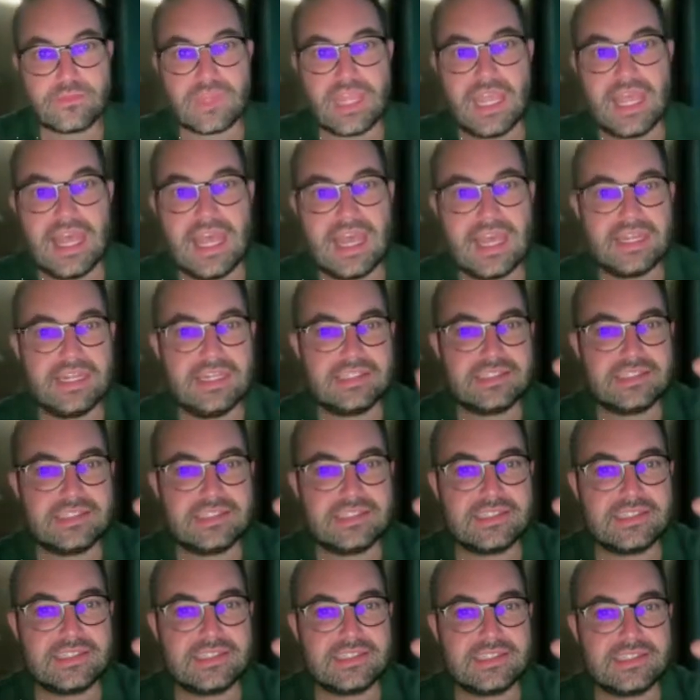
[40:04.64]
And it's
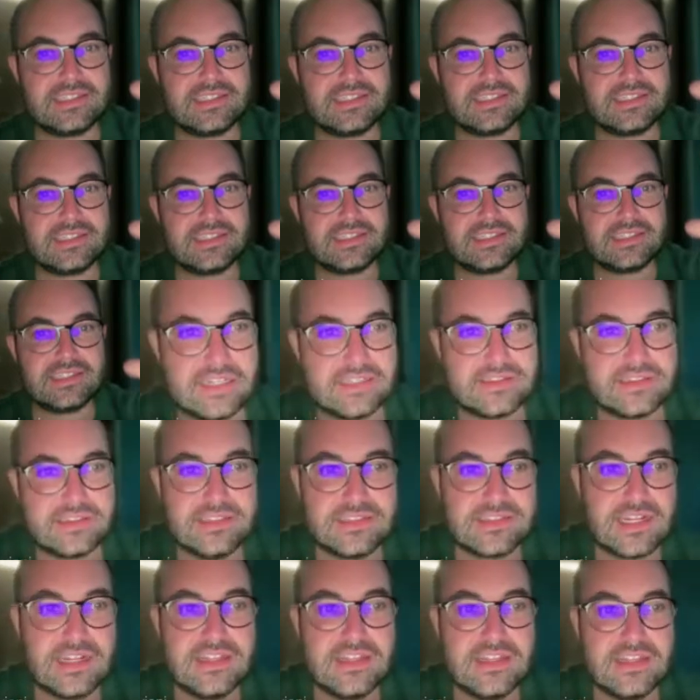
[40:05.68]
very well organized. It's
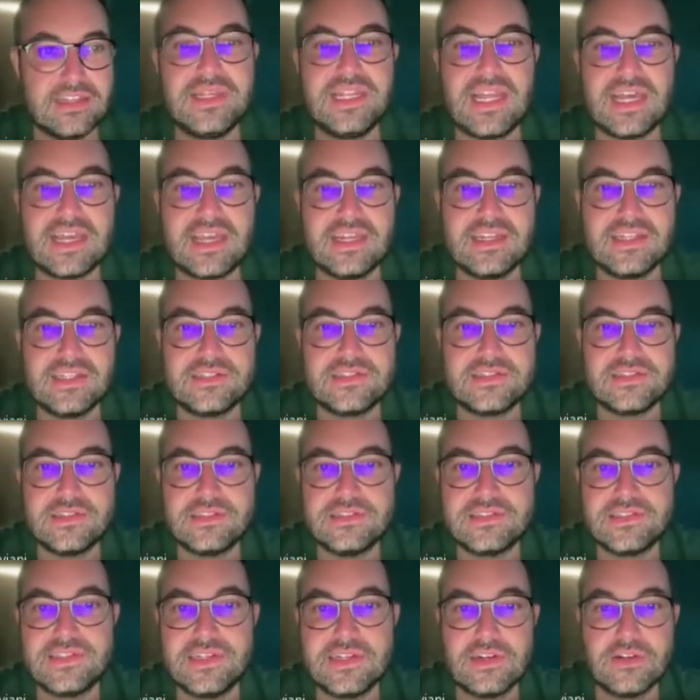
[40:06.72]
a little bit like an
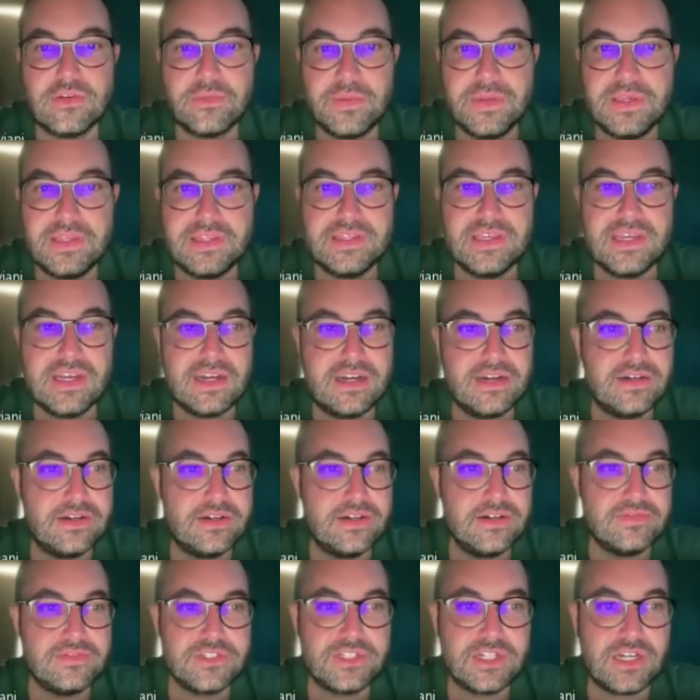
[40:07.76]
encyclopedia
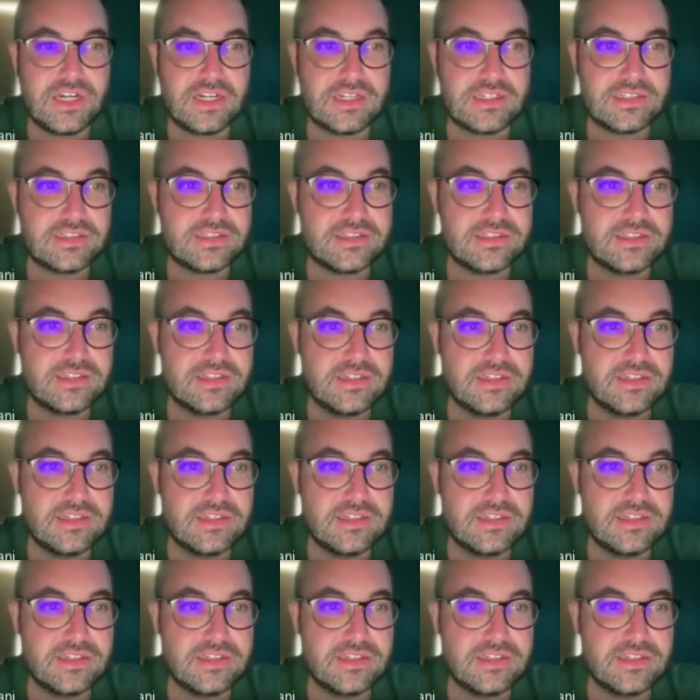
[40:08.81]
of charts.